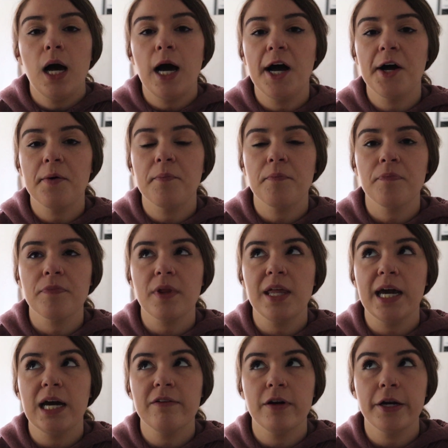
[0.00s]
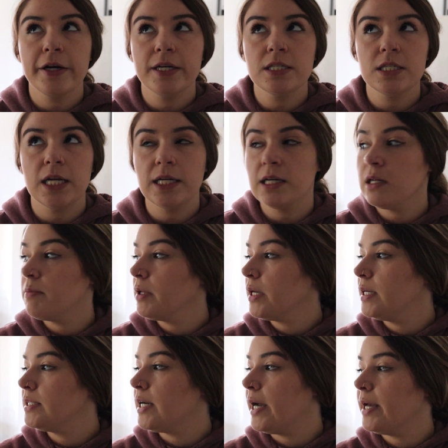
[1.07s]
Like I've already stated a
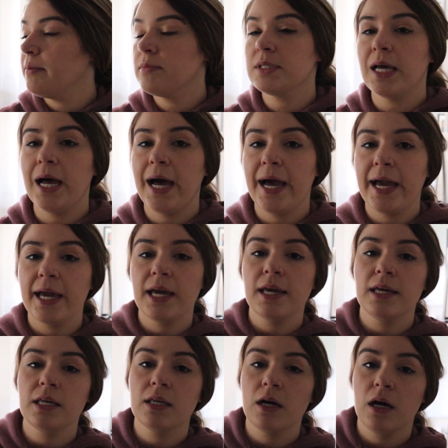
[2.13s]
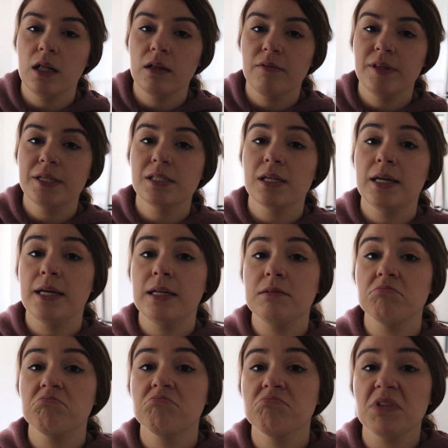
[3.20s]
million times, I eat all of this
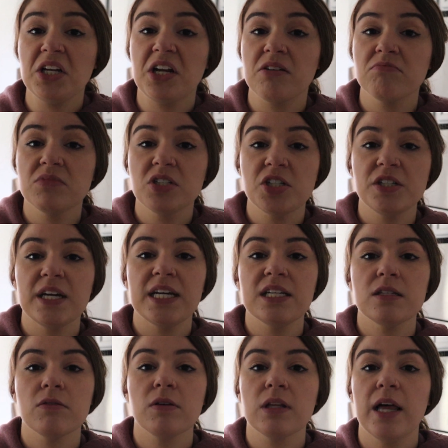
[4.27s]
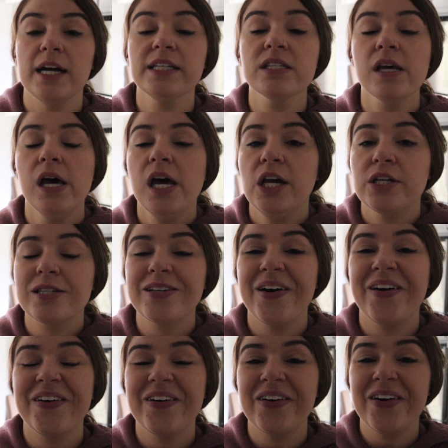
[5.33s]
in, 2 days or less.
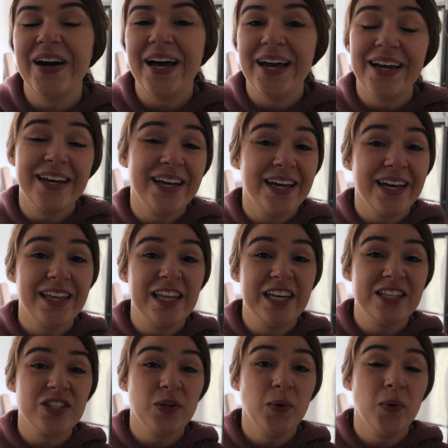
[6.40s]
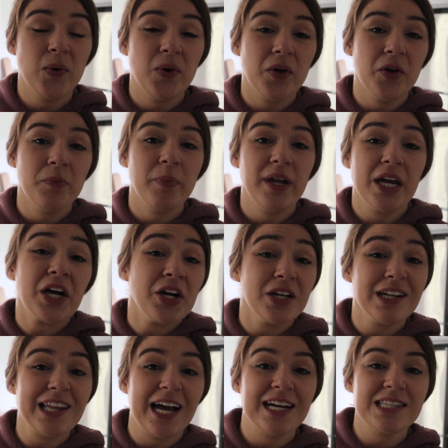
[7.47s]
So it's cool, but it
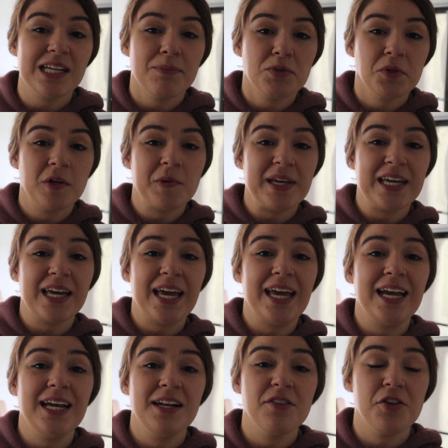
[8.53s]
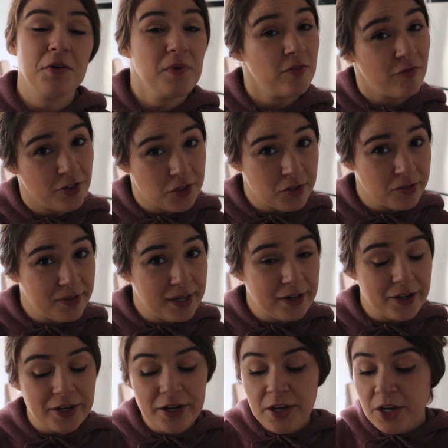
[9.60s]
could last up to a week in the
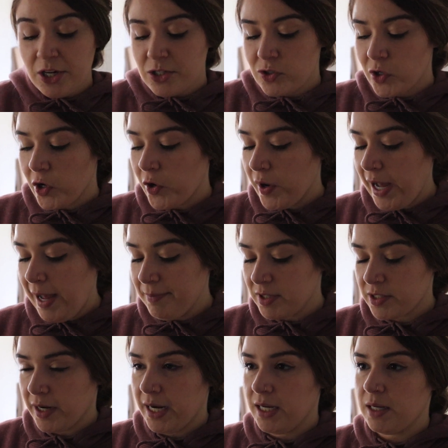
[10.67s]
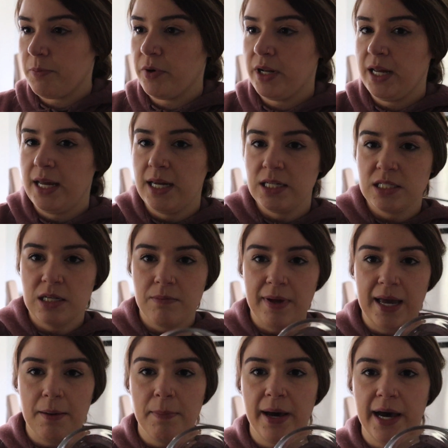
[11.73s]
refrigerator. So I'm just going to put it into
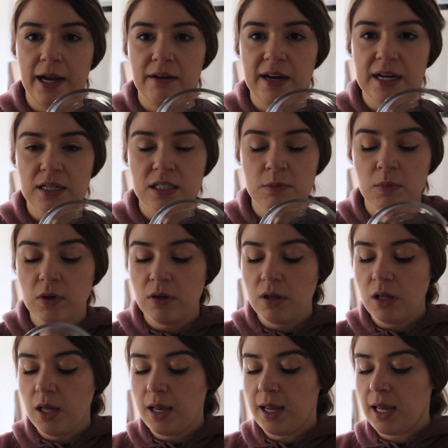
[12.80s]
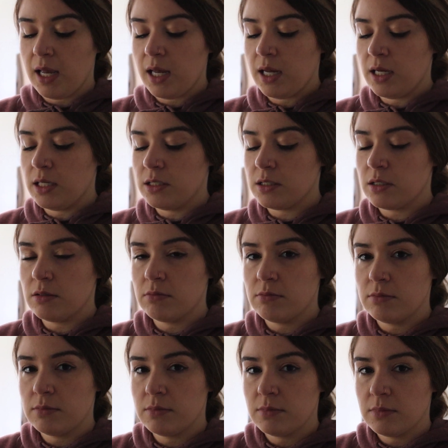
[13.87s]
my Pyrex bowl and
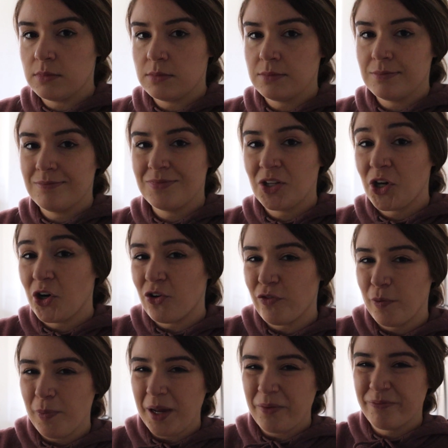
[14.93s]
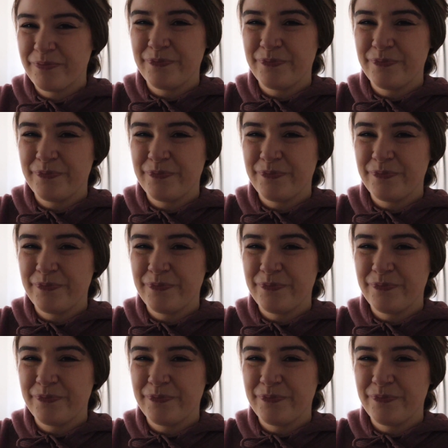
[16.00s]
go from there.